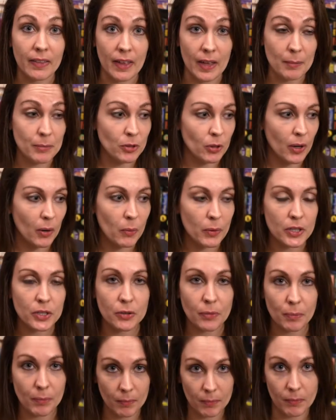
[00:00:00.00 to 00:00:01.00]
them, so I want
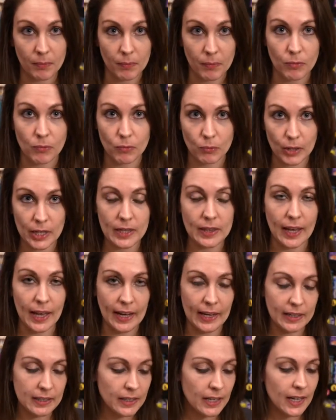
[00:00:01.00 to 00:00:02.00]
to read
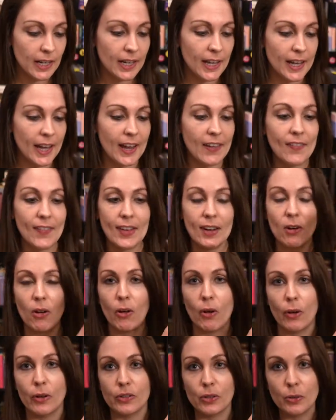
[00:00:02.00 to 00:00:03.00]
that. And then
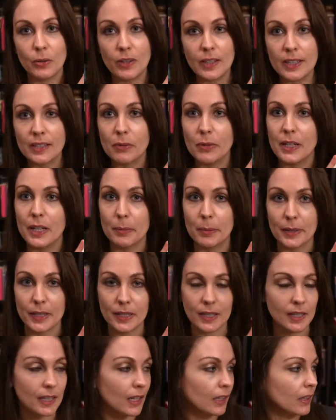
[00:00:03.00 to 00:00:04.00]
also this one in
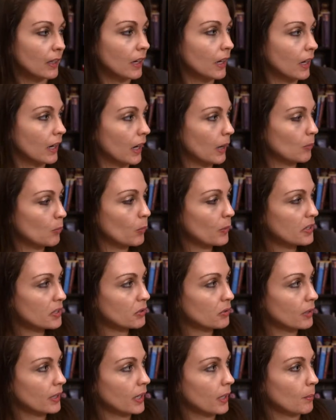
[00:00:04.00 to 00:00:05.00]
particular,
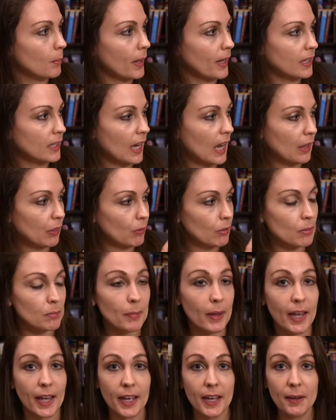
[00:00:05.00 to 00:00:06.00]
Wintering by Catherine
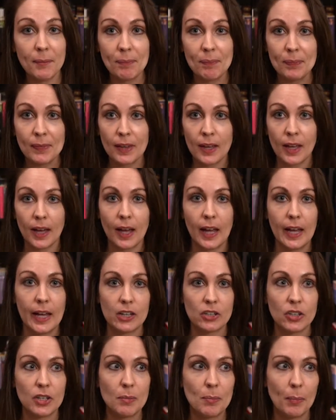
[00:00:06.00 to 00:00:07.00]
May. I
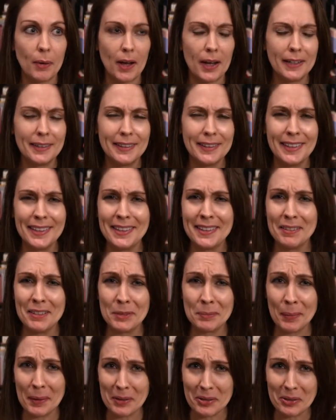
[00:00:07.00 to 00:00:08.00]
actually bought the
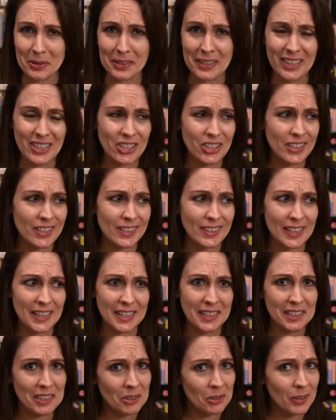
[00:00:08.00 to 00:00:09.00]
special edition
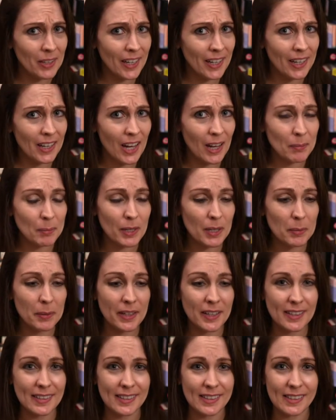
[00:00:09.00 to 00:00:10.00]
signed UK copy
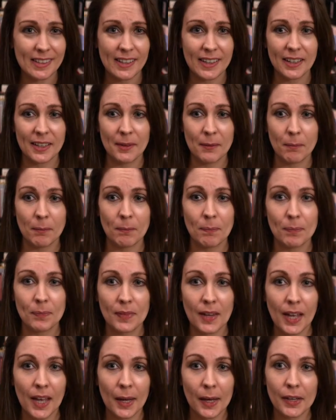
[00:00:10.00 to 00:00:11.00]
because
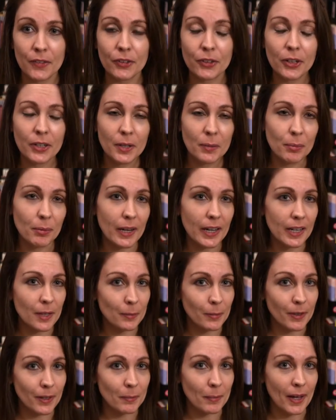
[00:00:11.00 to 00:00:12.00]
if you're gonna break a
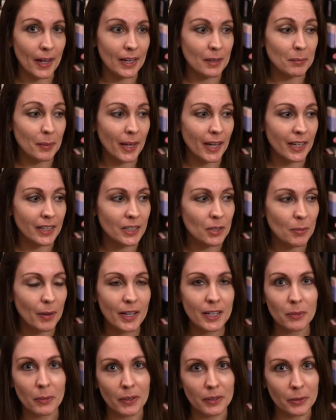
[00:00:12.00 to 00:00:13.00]
book buying ban, you
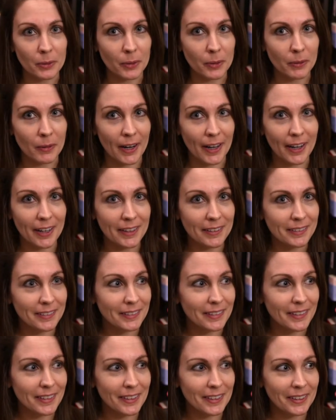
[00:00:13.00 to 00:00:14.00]
might as well do it right,
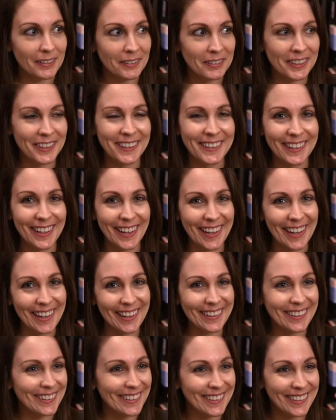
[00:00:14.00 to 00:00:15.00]
you know?
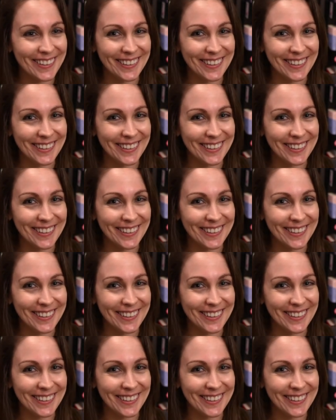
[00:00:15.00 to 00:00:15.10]
Like,